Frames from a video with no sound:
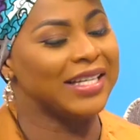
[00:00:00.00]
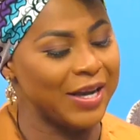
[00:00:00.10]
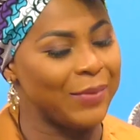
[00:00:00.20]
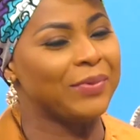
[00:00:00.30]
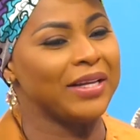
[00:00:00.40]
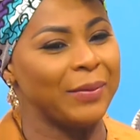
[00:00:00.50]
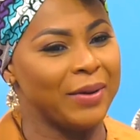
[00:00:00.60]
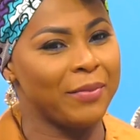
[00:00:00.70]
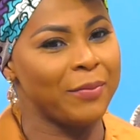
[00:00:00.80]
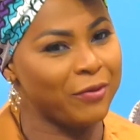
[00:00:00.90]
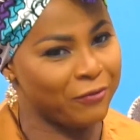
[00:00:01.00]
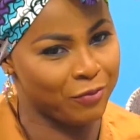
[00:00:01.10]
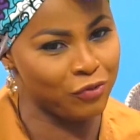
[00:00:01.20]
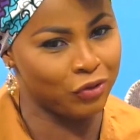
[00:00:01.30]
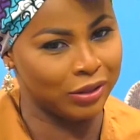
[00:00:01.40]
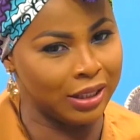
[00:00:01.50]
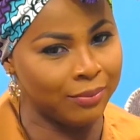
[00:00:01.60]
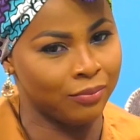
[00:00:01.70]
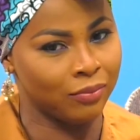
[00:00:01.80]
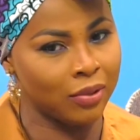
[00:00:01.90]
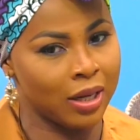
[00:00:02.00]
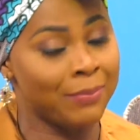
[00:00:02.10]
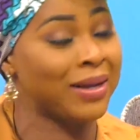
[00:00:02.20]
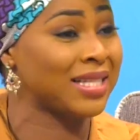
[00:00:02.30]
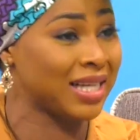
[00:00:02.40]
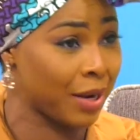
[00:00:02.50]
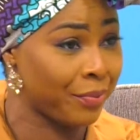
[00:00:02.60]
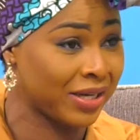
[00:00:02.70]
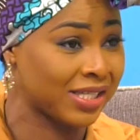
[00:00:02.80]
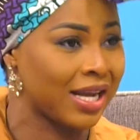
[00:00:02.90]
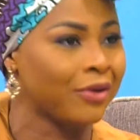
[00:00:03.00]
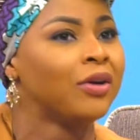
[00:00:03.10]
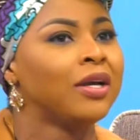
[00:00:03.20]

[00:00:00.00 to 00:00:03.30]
Yep. Let me perform on Embassy Club Pressure.